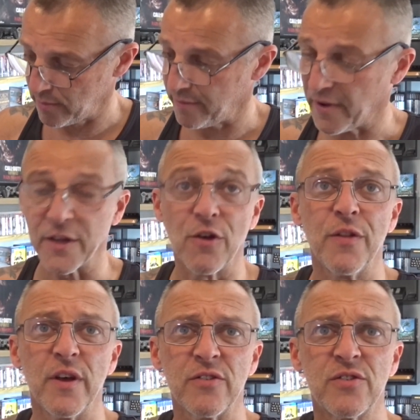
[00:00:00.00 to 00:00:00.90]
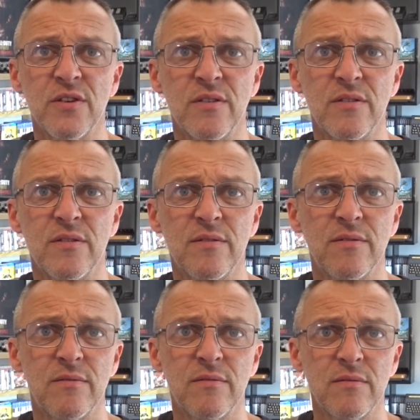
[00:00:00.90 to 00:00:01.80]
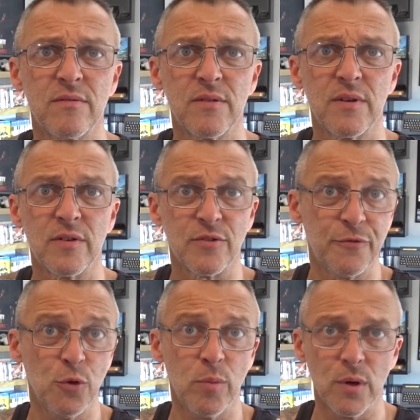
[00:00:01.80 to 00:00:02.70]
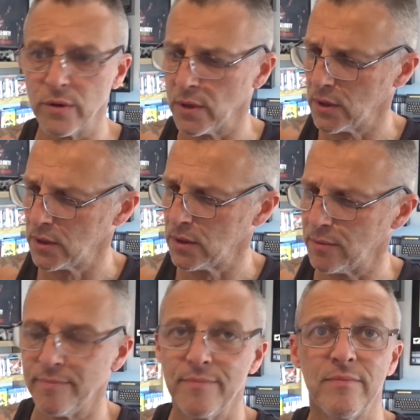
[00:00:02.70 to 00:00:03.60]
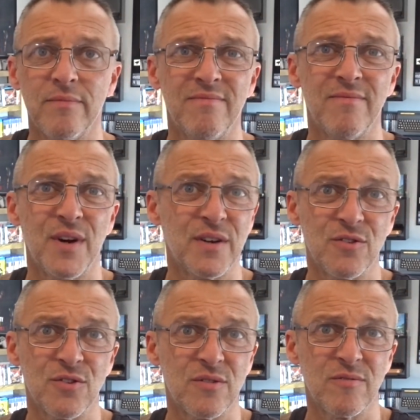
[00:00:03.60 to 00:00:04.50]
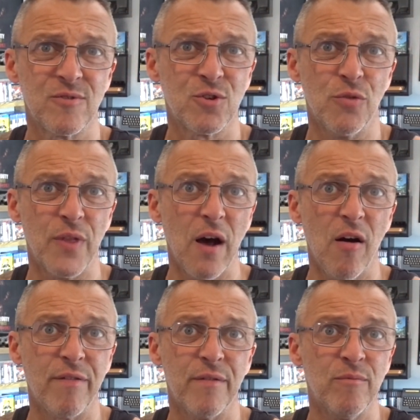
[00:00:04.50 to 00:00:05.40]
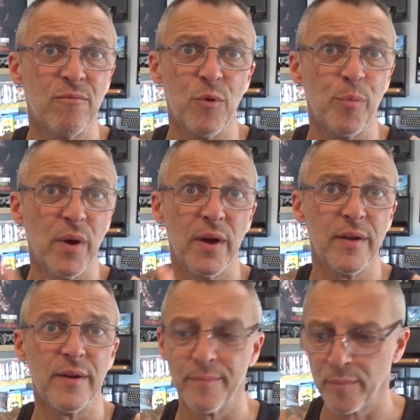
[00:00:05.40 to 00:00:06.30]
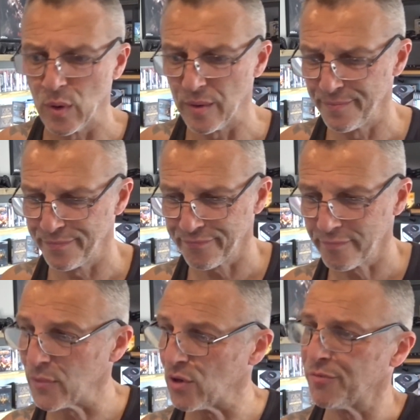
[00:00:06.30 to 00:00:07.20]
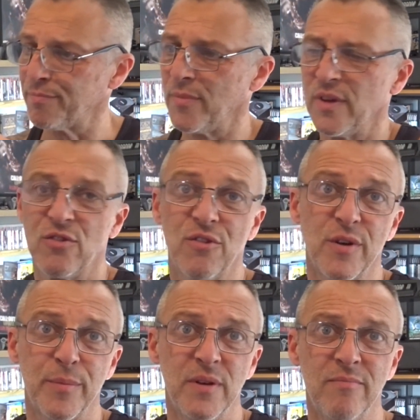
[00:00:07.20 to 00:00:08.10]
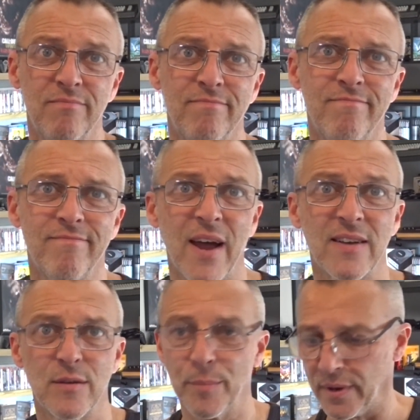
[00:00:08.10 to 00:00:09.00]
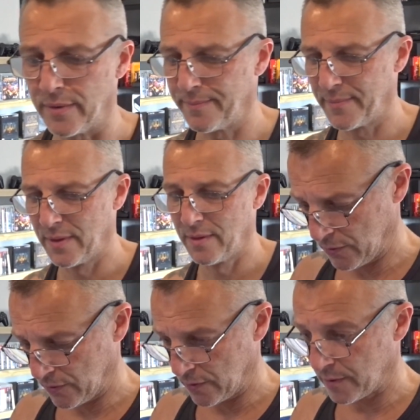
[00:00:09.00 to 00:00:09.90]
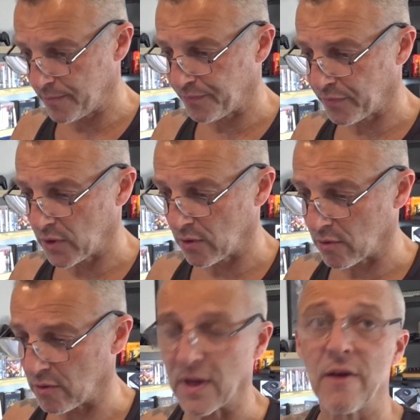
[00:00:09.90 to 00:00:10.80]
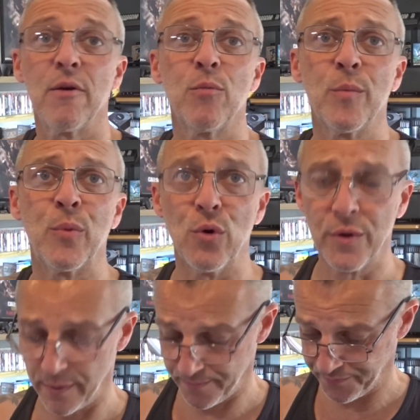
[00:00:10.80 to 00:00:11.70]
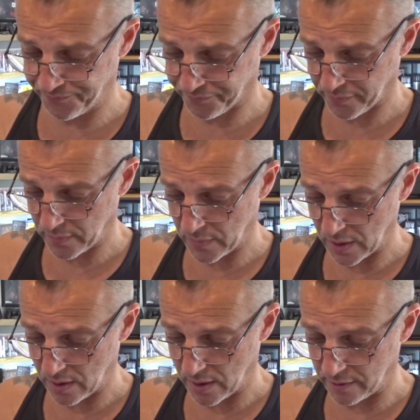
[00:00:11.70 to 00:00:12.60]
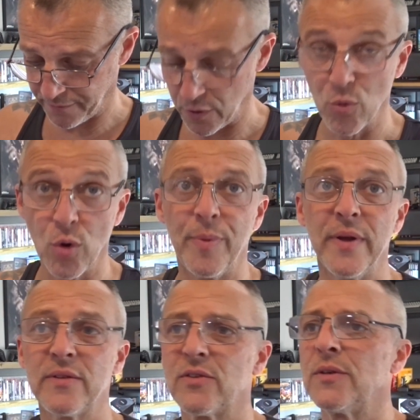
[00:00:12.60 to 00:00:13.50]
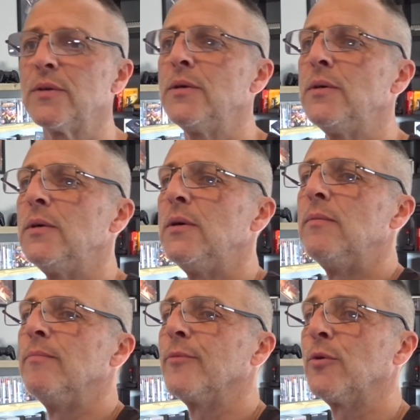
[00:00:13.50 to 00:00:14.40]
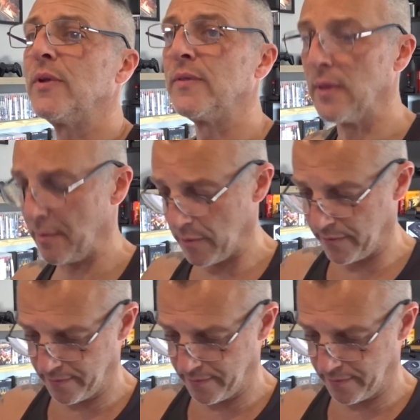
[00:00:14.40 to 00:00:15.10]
If I'd have got this as a full board, I'd have just cut that off and repaired it, but because it's already been hacked a bit. We'll carry on with the board. Add a few more bits. Don't need them.